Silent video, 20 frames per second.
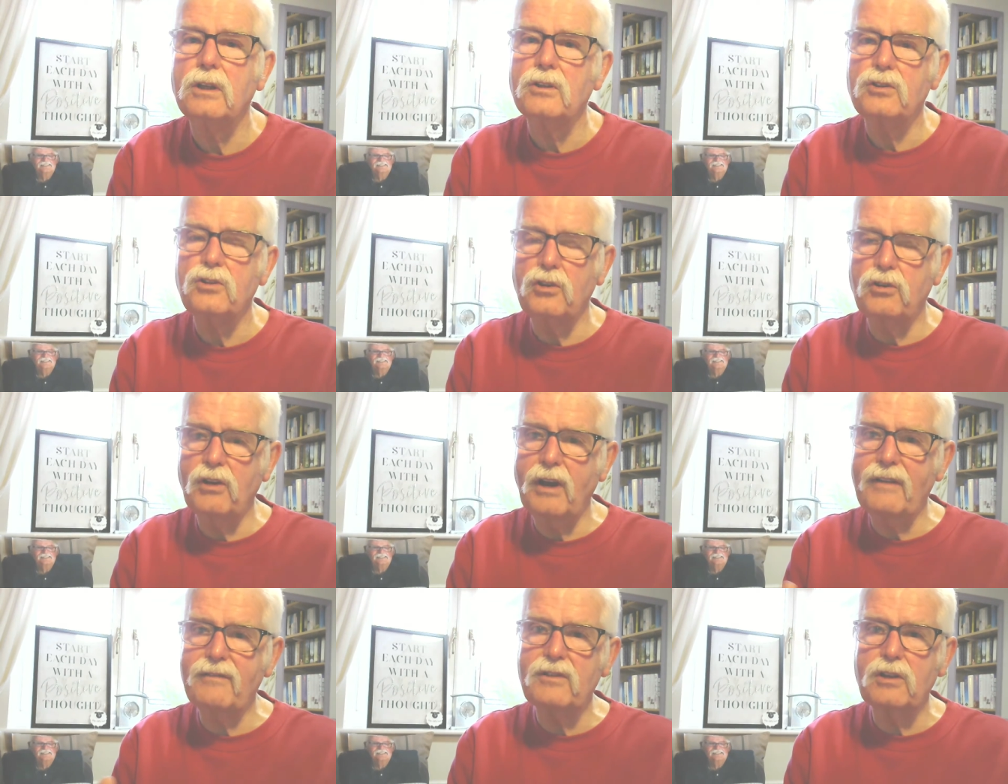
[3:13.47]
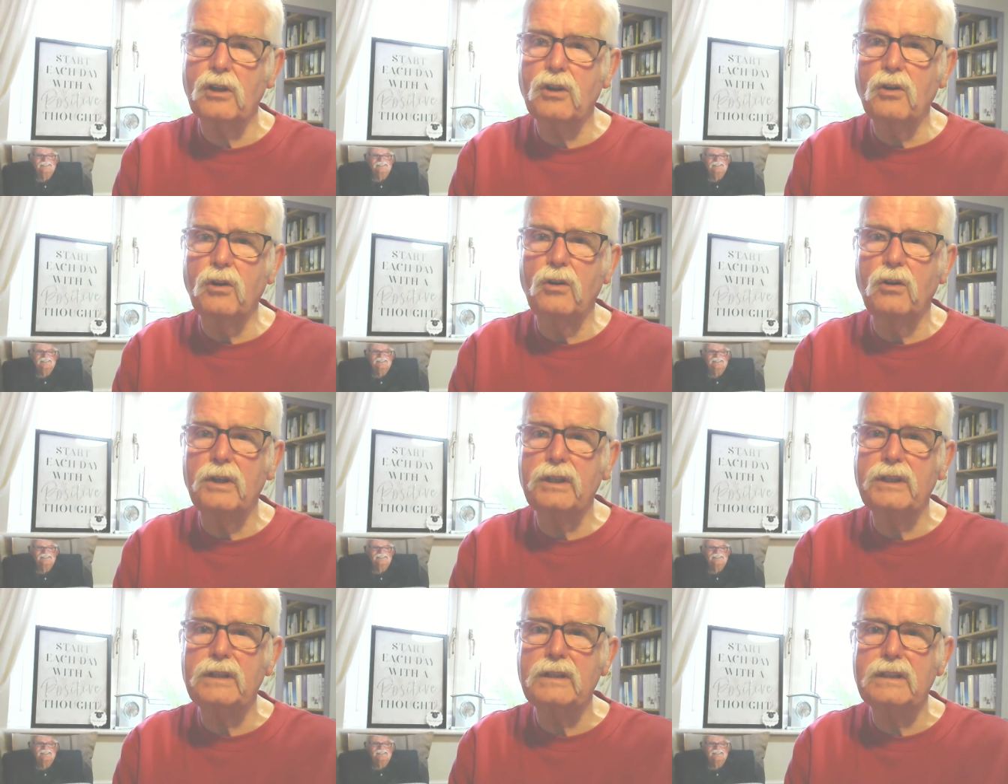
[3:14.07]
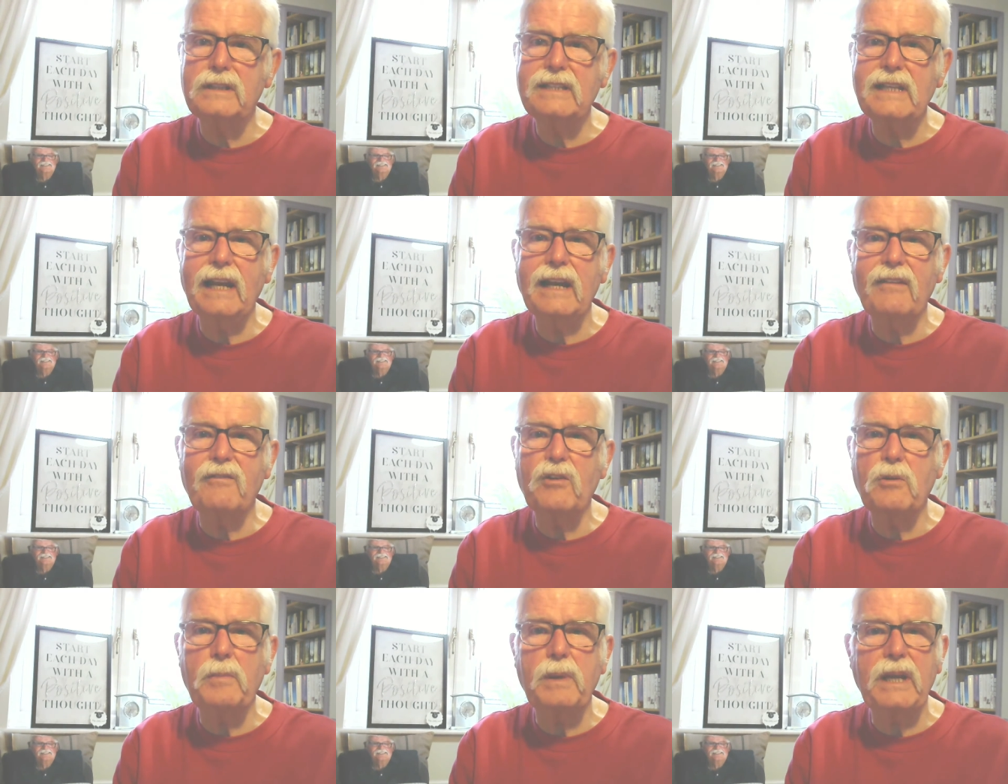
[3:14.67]
So you don't have to go and tell
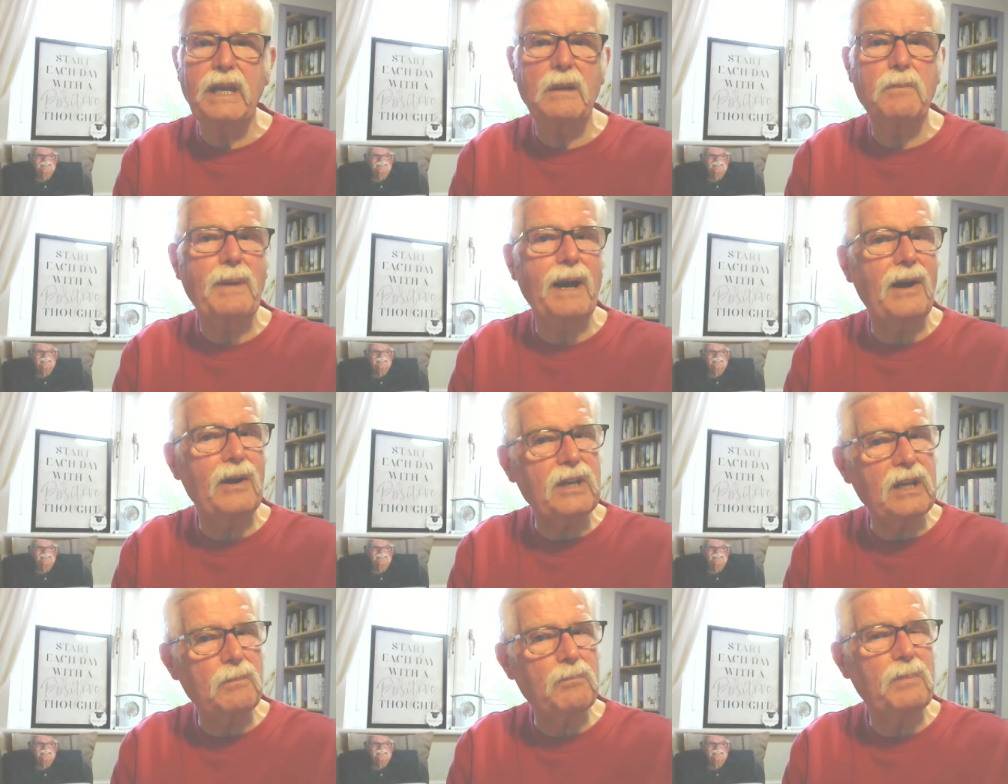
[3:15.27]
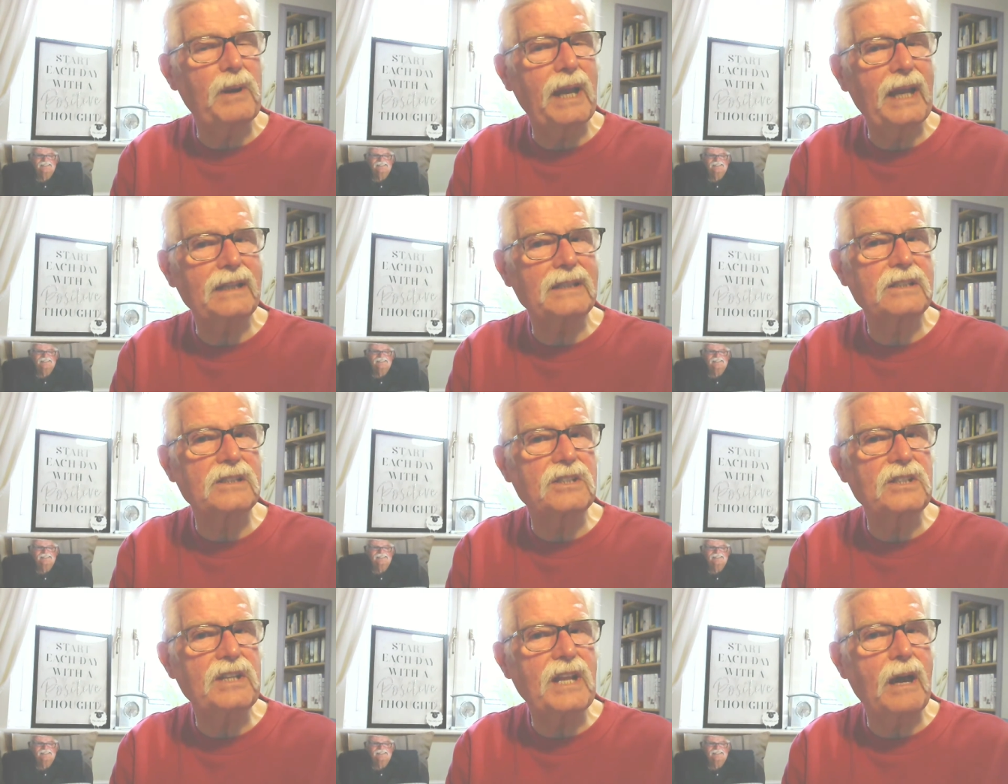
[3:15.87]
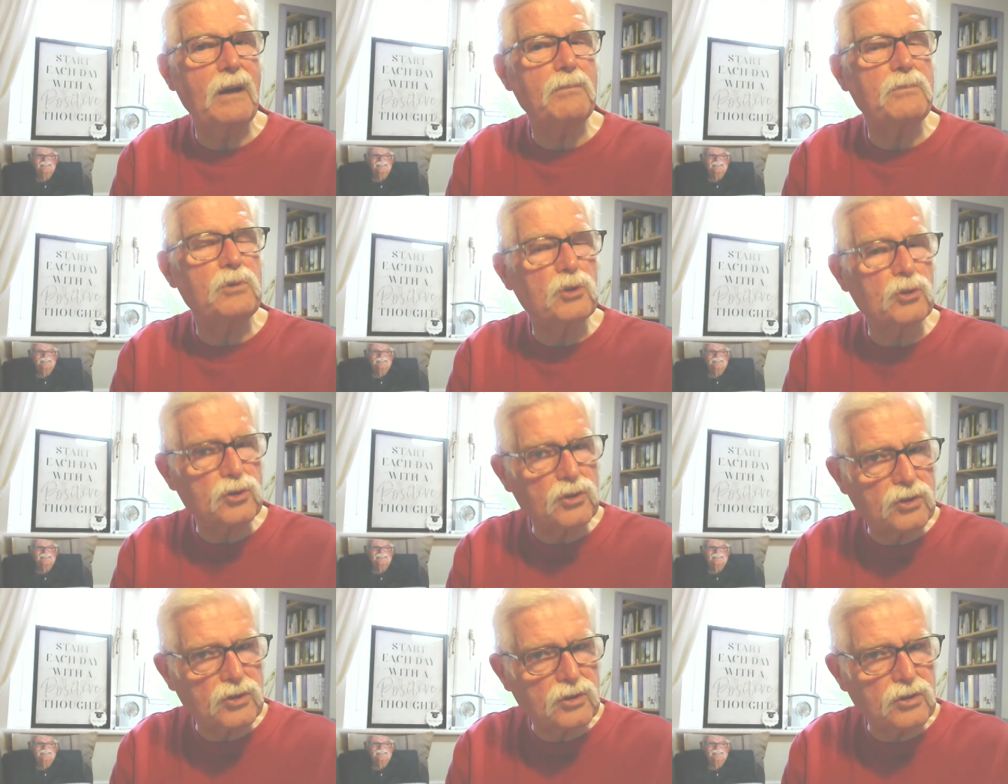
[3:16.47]
everybody about your plans and that,
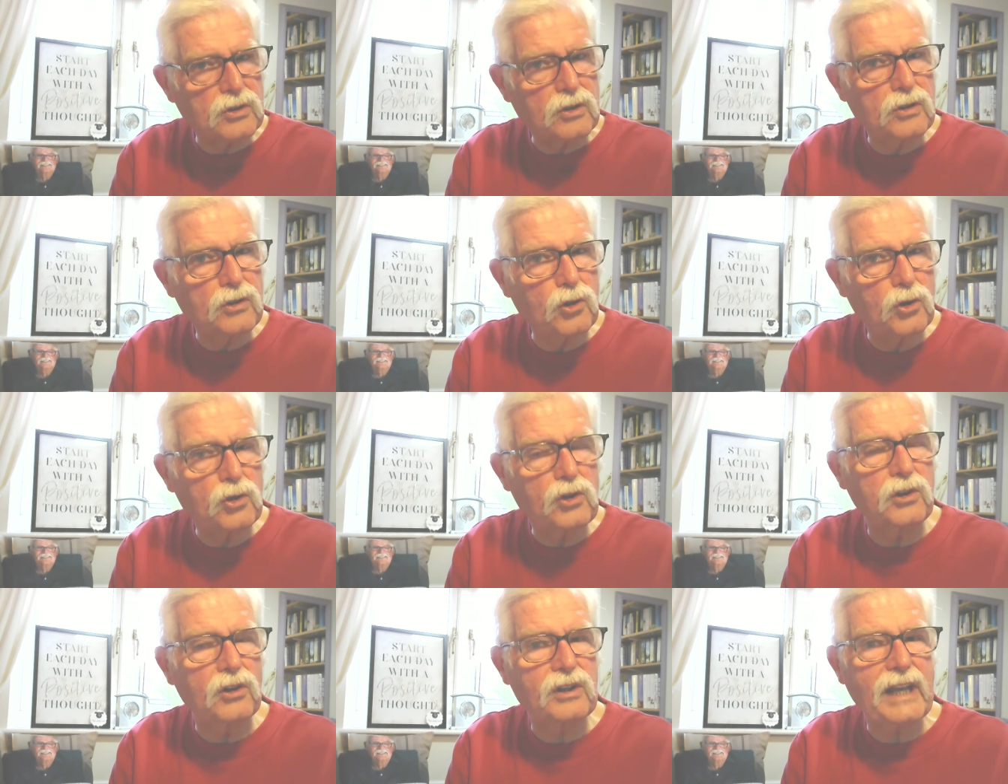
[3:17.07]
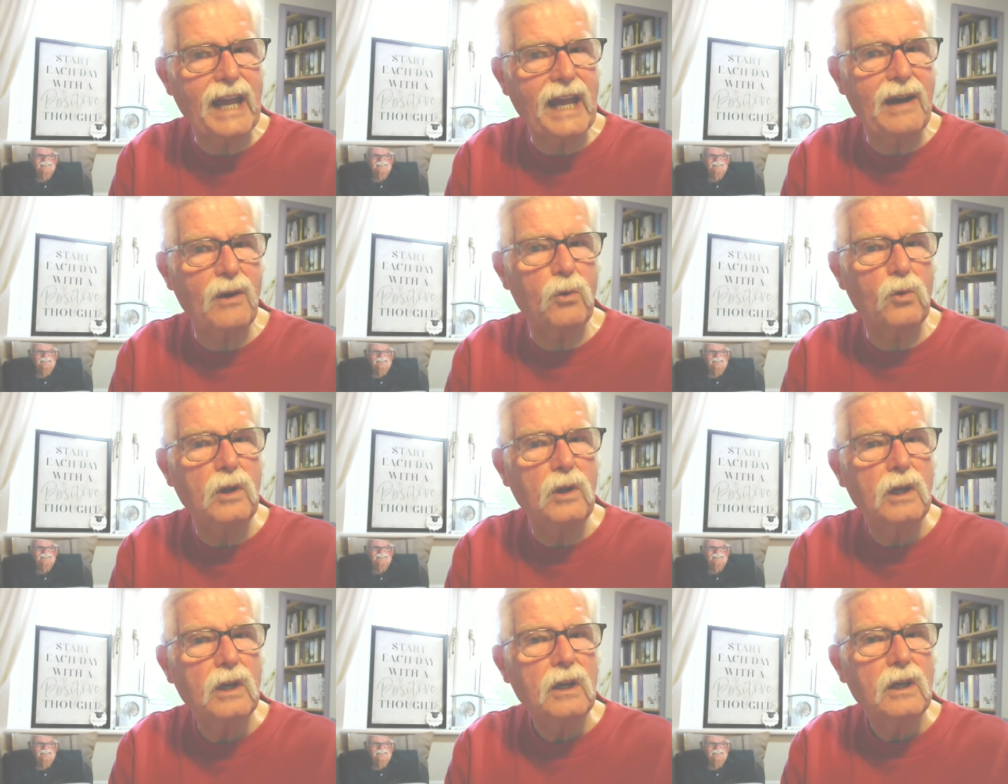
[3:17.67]
just knuckle down,